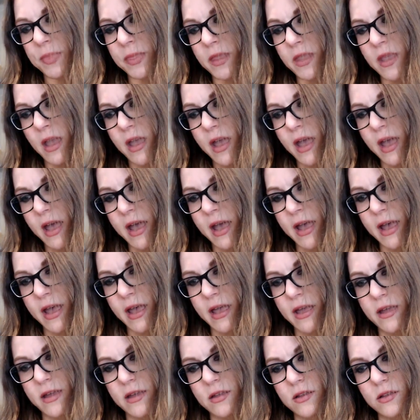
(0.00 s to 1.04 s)

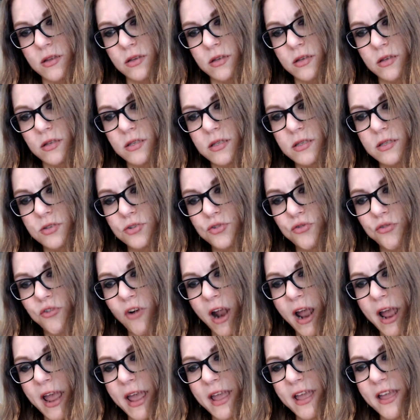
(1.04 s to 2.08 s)
uh,
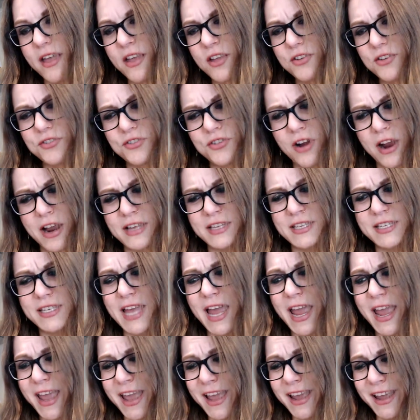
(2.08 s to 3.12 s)
Tri
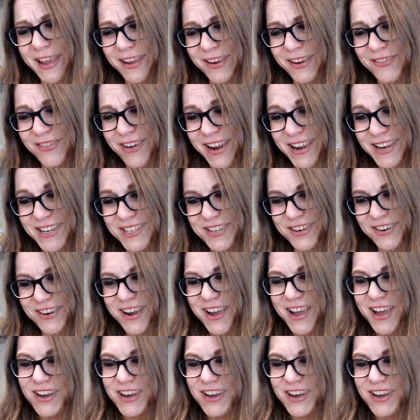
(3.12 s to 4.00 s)
Trisaic Ranger,